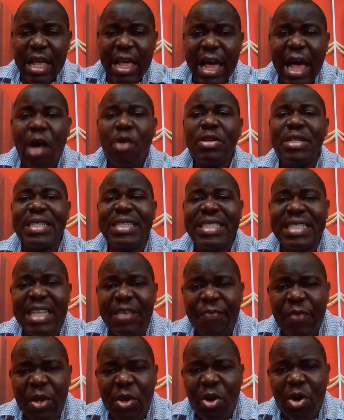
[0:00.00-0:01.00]
how
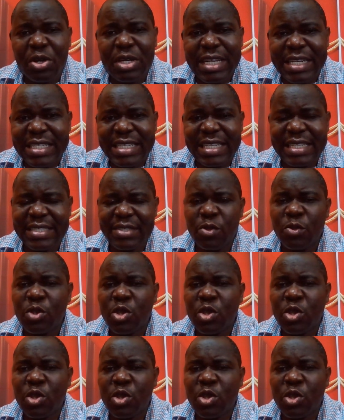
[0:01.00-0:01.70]
difficult it is to